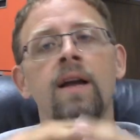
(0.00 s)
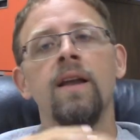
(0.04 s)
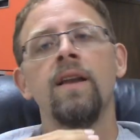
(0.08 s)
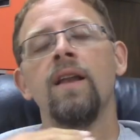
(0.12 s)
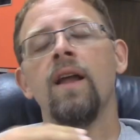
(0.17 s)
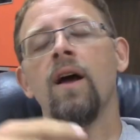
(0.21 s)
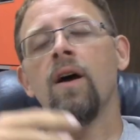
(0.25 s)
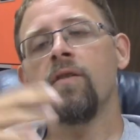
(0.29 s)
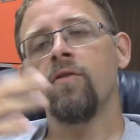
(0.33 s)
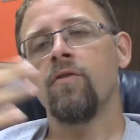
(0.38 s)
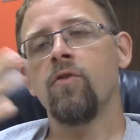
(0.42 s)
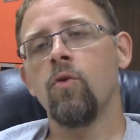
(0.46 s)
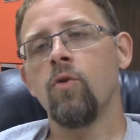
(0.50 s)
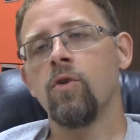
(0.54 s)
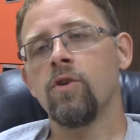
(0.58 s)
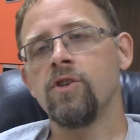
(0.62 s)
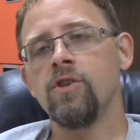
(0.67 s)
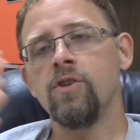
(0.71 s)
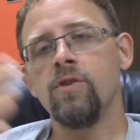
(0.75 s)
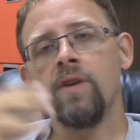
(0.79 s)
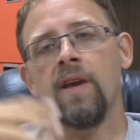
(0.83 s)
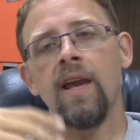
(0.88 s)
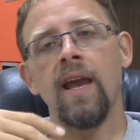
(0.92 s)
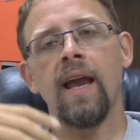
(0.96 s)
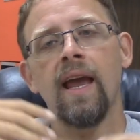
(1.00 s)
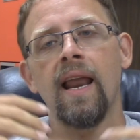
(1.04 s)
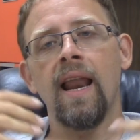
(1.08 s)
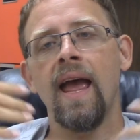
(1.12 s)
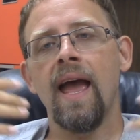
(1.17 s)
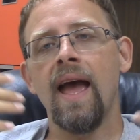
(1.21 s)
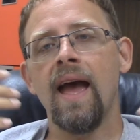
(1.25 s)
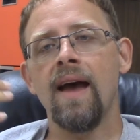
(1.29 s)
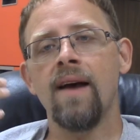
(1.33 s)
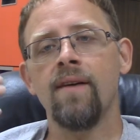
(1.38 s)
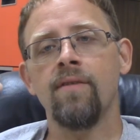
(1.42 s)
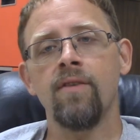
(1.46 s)
Now, of course, you can't
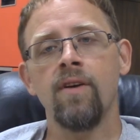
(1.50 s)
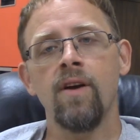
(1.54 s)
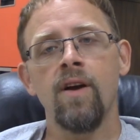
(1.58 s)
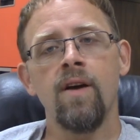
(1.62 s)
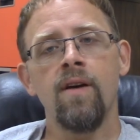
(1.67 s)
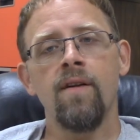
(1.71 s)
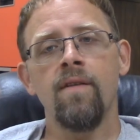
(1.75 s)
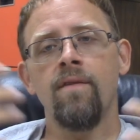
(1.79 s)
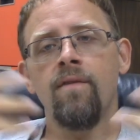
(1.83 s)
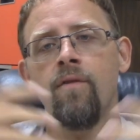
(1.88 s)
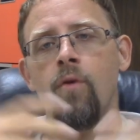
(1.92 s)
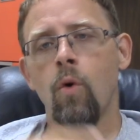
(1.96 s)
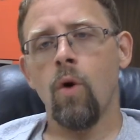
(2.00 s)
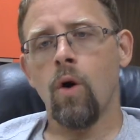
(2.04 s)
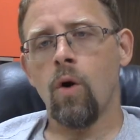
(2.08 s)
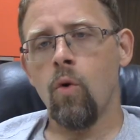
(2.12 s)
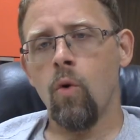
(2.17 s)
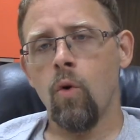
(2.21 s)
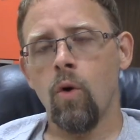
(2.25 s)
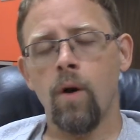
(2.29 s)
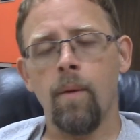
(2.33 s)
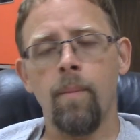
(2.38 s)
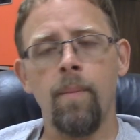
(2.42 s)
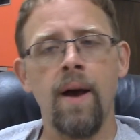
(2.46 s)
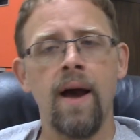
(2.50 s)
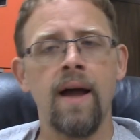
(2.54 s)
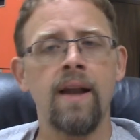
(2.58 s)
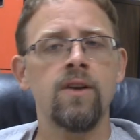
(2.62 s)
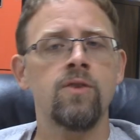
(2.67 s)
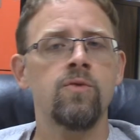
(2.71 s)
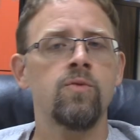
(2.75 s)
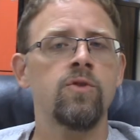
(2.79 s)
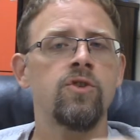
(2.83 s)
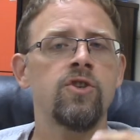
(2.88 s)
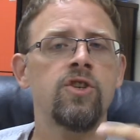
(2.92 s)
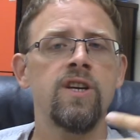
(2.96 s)
have four quarter
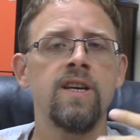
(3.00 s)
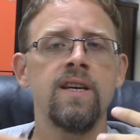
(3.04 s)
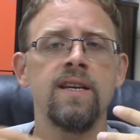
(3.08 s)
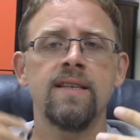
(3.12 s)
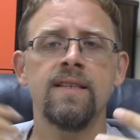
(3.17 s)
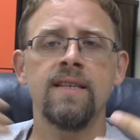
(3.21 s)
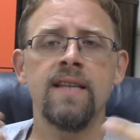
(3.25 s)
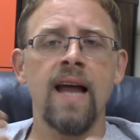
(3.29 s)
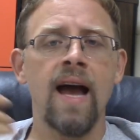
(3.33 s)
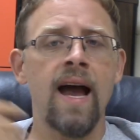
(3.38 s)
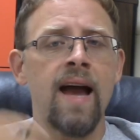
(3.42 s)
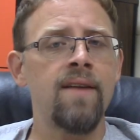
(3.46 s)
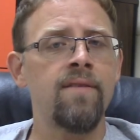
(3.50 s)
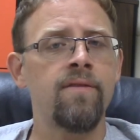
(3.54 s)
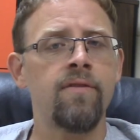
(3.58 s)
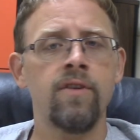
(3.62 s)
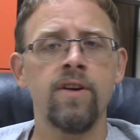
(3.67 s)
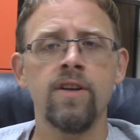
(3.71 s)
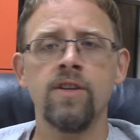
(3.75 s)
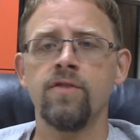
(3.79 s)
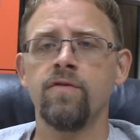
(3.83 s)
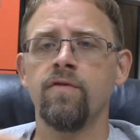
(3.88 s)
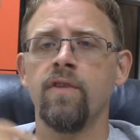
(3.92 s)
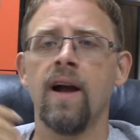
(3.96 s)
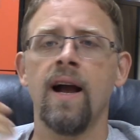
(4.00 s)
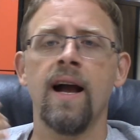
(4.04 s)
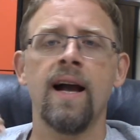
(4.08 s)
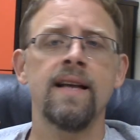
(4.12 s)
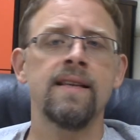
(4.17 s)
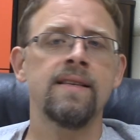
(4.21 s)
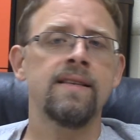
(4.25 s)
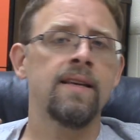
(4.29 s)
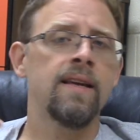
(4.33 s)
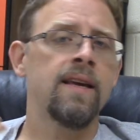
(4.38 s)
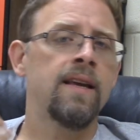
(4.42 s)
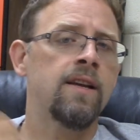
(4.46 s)
pounders with cheese, nine French
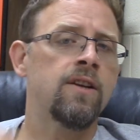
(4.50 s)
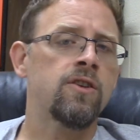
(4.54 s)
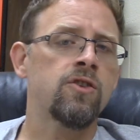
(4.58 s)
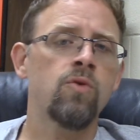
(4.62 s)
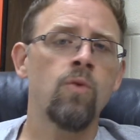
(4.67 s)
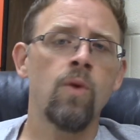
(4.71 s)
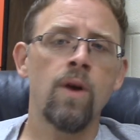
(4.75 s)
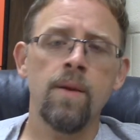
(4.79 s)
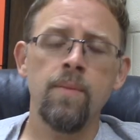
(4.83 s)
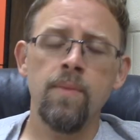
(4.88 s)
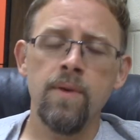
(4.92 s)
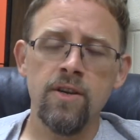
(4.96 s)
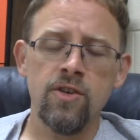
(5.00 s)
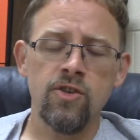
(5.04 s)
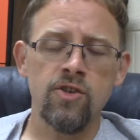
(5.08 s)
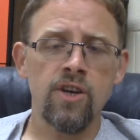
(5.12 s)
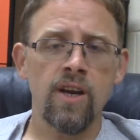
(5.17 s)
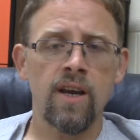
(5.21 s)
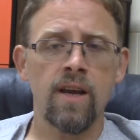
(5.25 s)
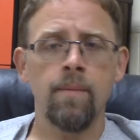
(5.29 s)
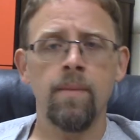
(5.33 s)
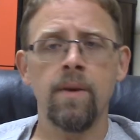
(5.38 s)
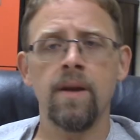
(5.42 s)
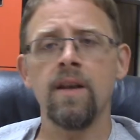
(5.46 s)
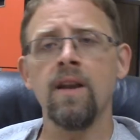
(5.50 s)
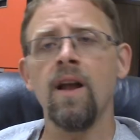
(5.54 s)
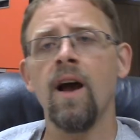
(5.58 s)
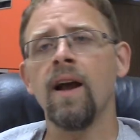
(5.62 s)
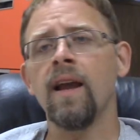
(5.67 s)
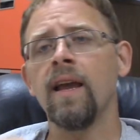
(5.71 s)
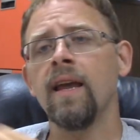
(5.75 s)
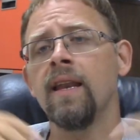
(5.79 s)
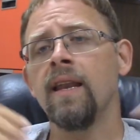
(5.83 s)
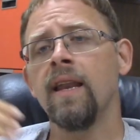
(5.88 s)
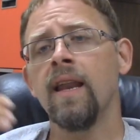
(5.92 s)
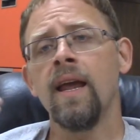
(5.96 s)
fries, and a twenty piece chicken
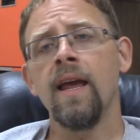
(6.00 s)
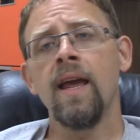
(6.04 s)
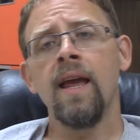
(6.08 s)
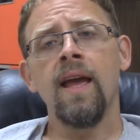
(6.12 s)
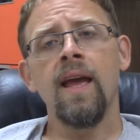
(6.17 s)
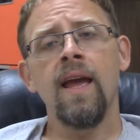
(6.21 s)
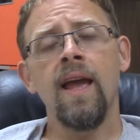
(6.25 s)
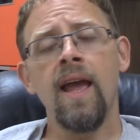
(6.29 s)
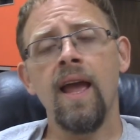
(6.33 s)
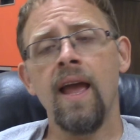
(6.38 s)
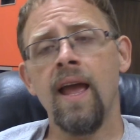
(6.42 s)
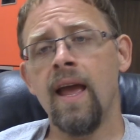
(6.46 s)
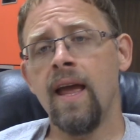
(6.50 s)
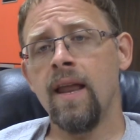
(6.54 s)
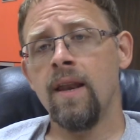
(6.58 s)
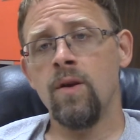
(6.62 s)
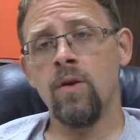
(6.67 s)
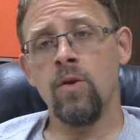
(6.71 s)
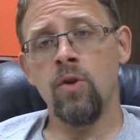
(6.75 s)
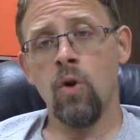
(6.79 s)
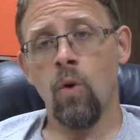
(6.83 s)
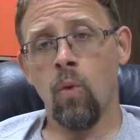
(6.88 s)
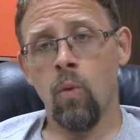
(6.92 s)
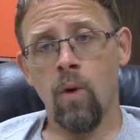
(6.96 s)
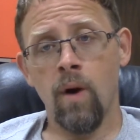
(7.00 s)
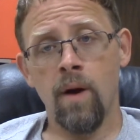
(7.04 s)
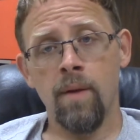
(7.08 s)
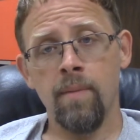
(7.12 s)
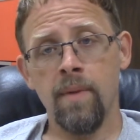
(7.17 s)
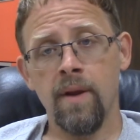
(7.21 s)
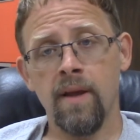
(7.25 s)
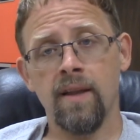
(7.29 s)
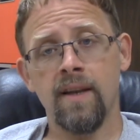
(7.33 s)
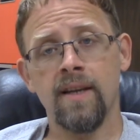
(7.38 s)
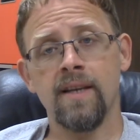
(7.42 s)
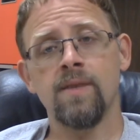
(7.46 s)
McNugget in your one
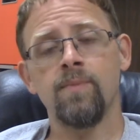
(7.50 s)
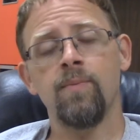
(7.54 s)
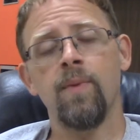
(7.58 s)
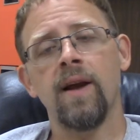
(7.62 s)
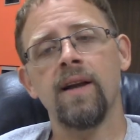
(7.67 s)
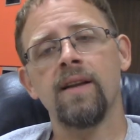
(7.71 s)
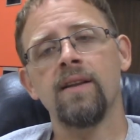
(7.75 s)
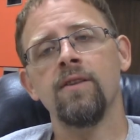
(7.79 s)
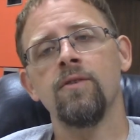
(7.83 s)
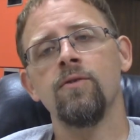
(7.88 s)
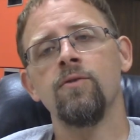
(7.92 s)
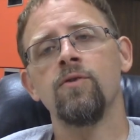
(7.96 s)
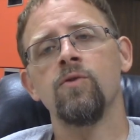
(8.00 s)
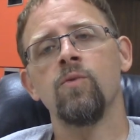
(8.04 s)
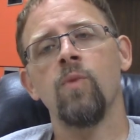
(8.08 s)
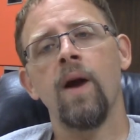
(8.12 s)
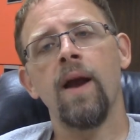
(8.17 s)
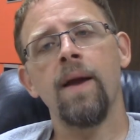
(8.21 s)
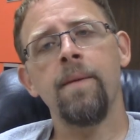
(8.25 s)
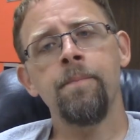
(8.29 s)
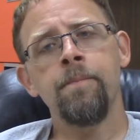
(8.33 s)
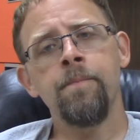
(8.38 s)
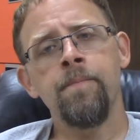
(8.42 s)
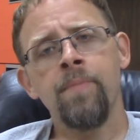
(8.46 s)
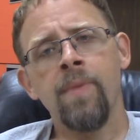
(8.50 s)
meal and expect to lose weight.